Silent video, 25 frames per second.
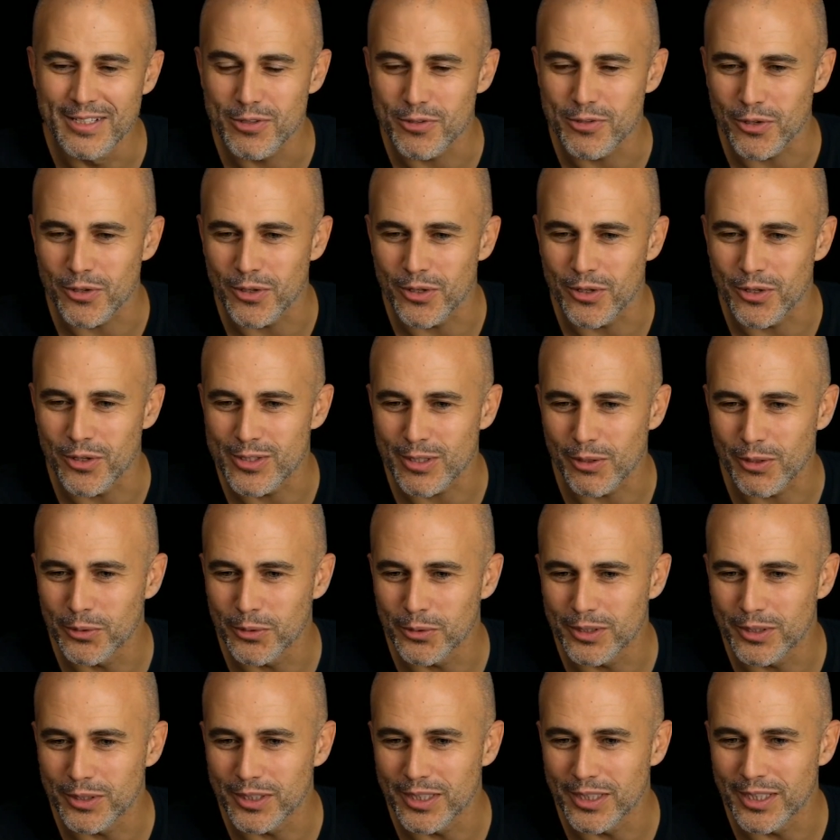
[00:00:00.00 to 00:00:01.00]
So it's a
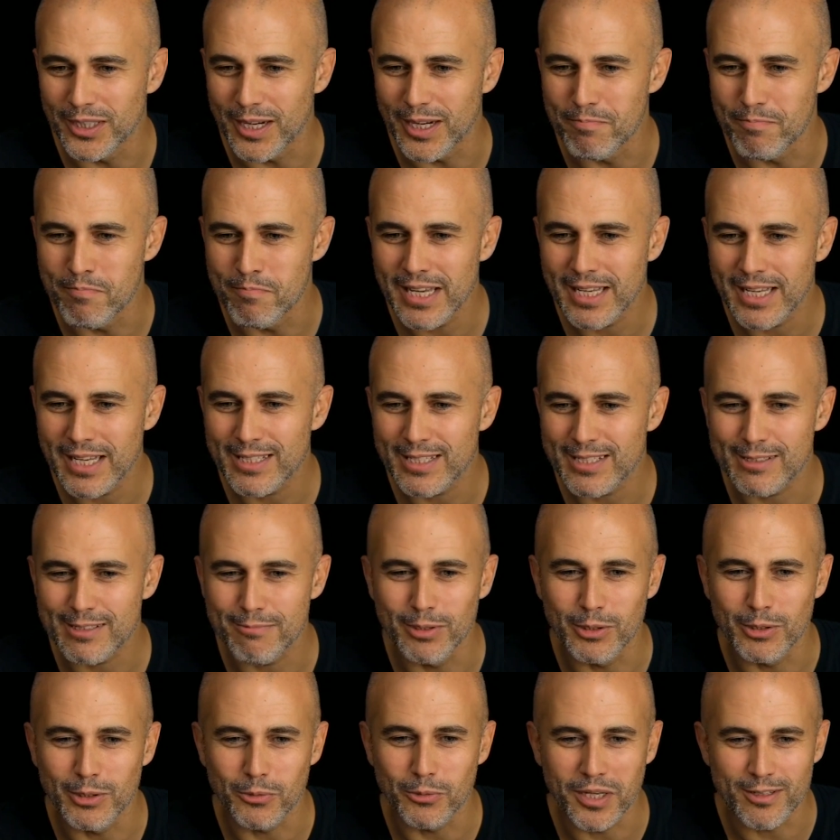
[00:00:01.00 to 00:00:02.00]
good mix
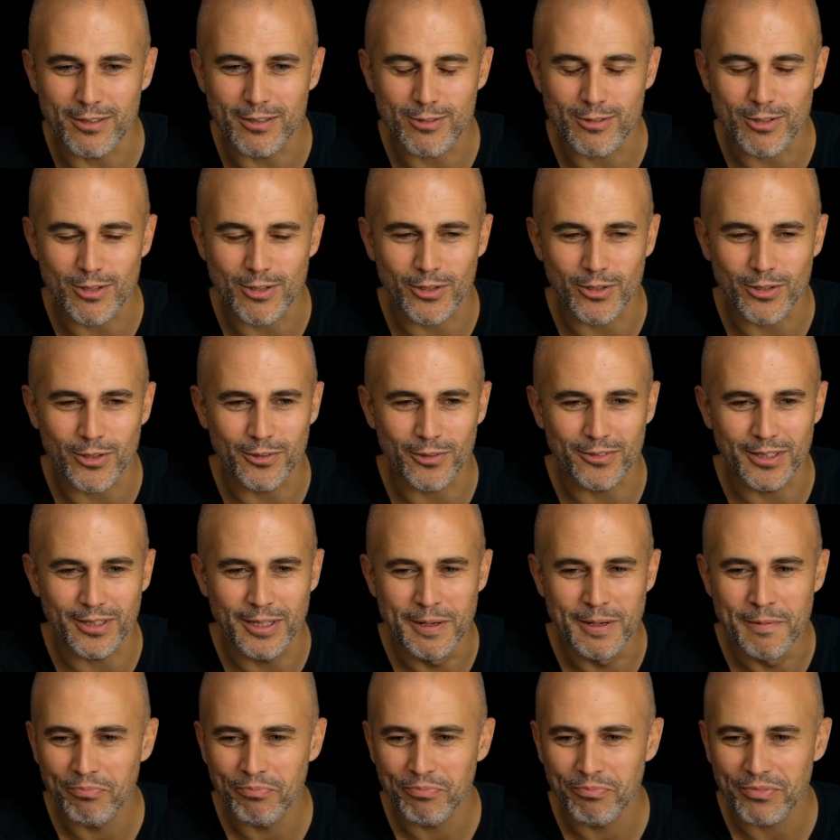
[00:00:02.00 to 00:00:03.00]
between sort of
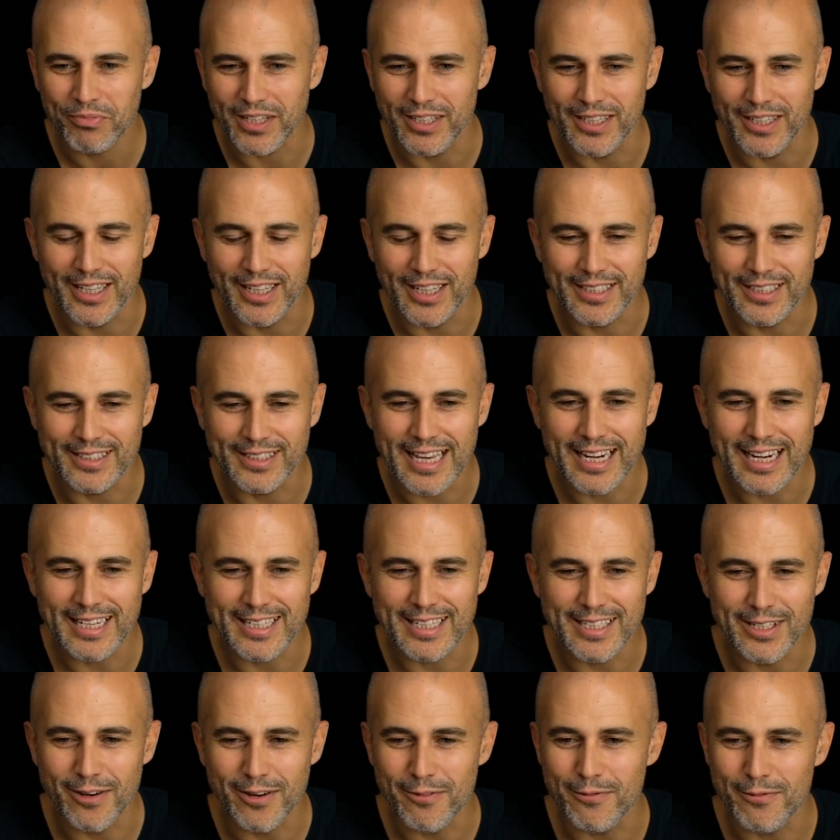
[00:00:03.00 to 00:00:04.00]

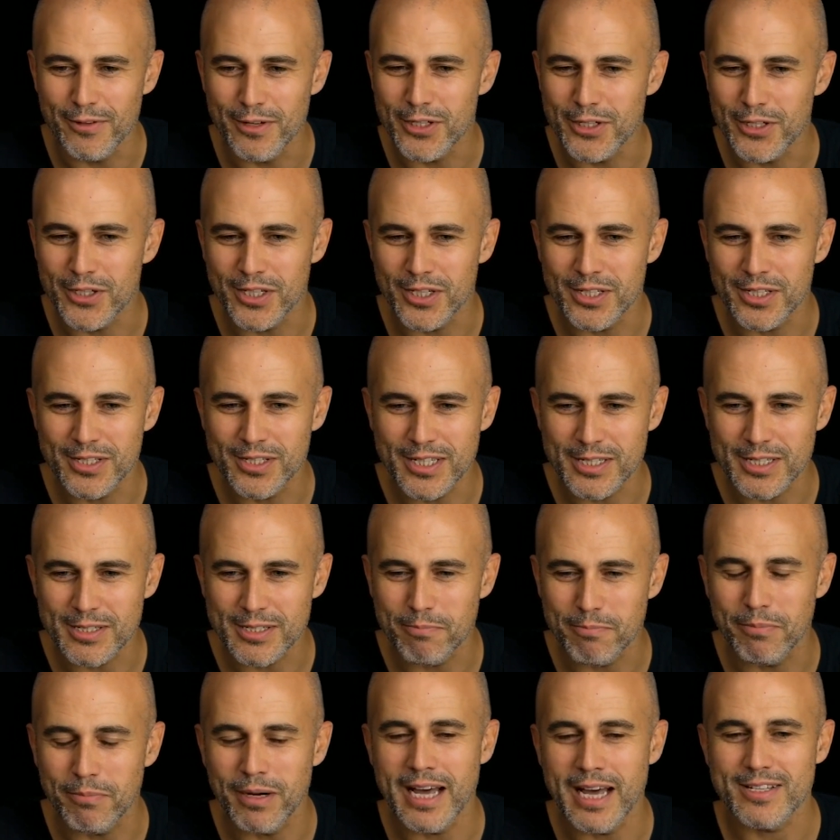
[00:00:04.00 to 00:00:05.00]
Italian inefficiencies
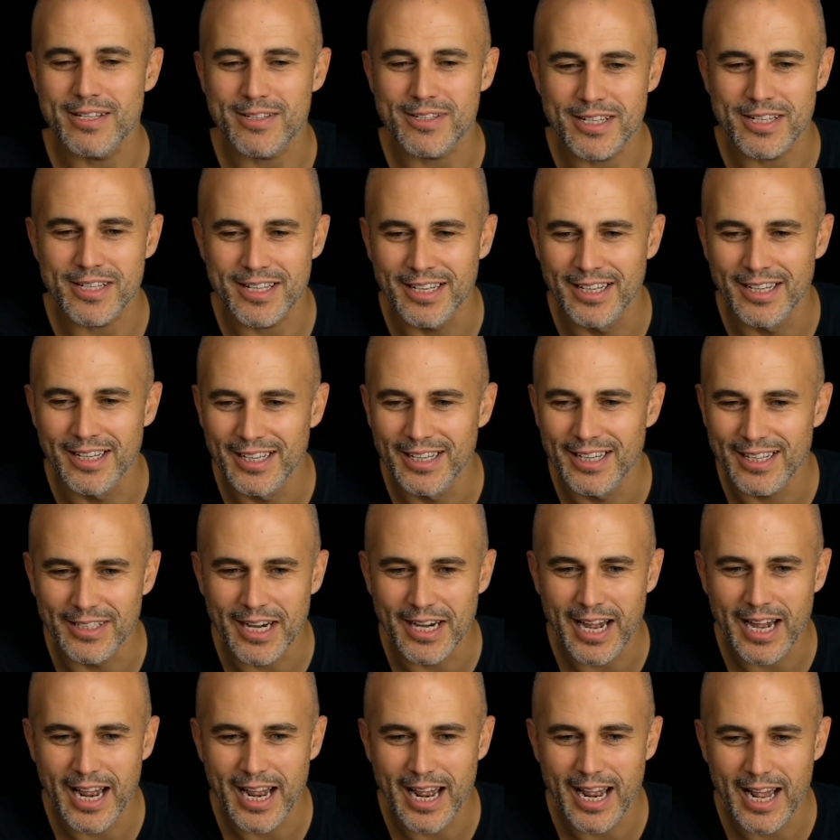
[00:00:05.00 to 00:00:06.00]
plus
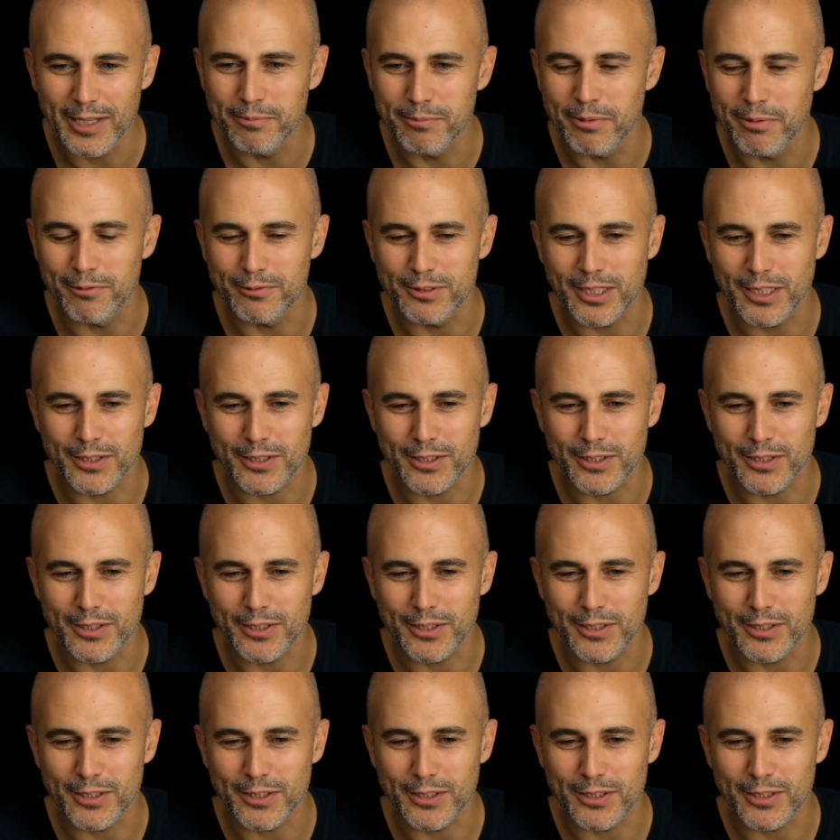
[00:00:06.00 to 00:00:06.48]
the help of